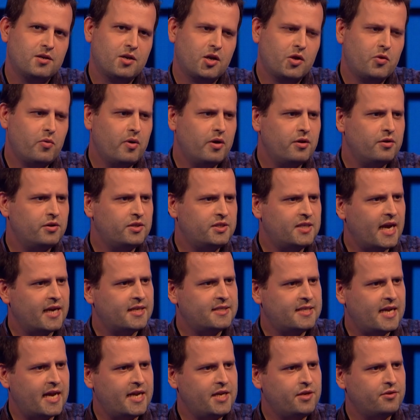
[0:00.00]
I quote,
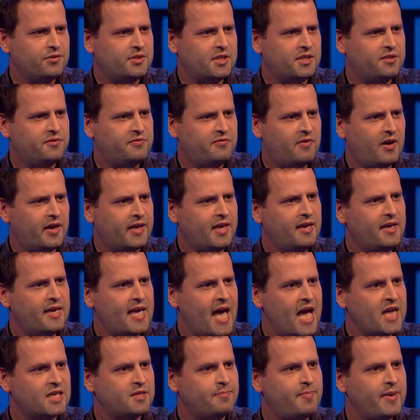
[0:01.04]
Jack Daniels is fucking
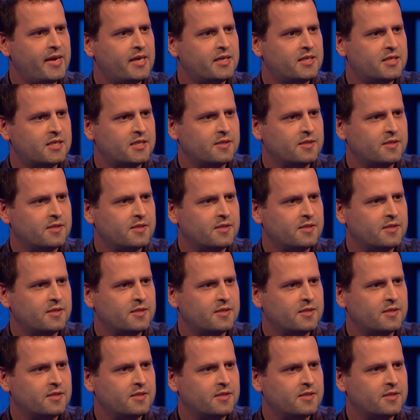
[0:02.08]
cat piss.